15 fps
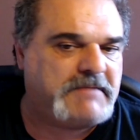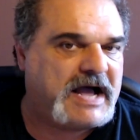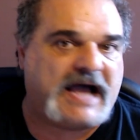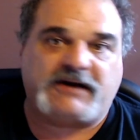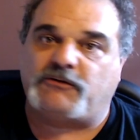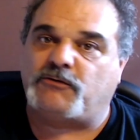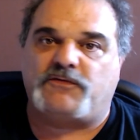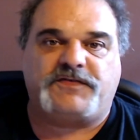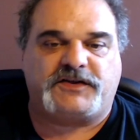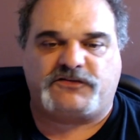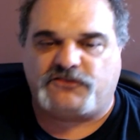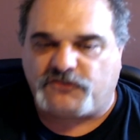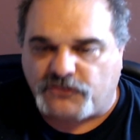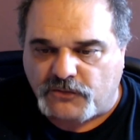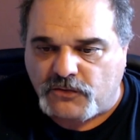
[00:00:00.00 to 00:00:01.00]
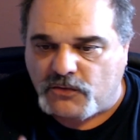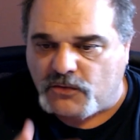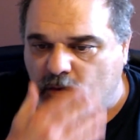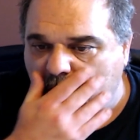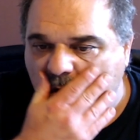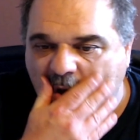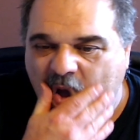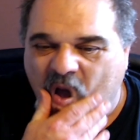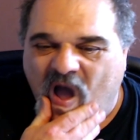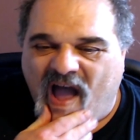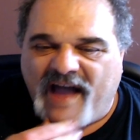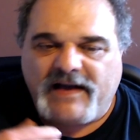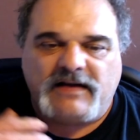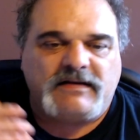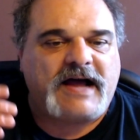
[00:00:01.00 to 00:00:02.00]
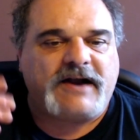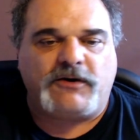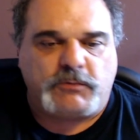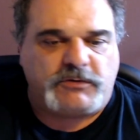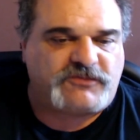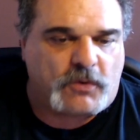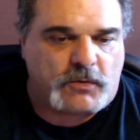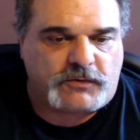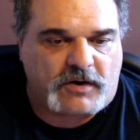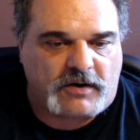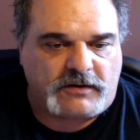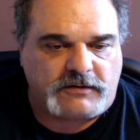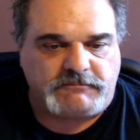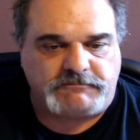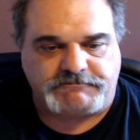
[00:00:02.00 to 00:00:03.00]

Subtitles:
I don't know if it's true. I don't know what's going on.